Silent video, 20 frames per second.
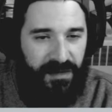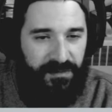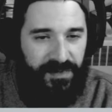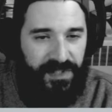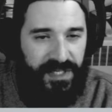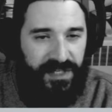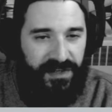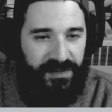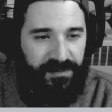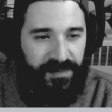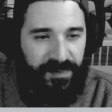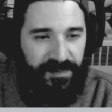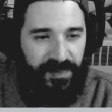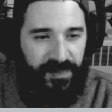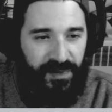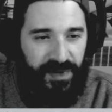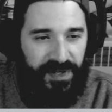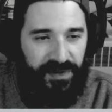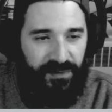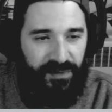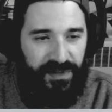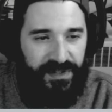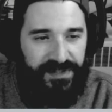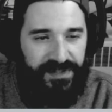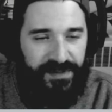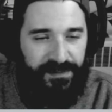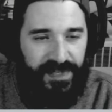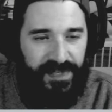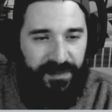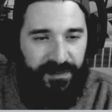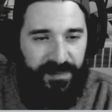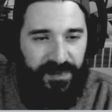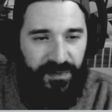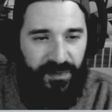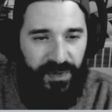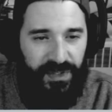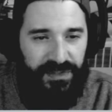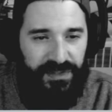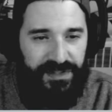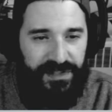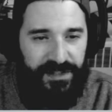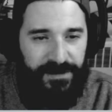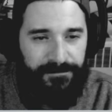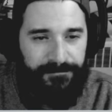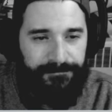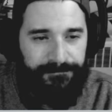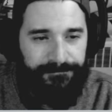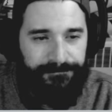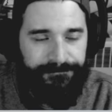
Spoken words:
try to remember when it was. Sometime in the winter.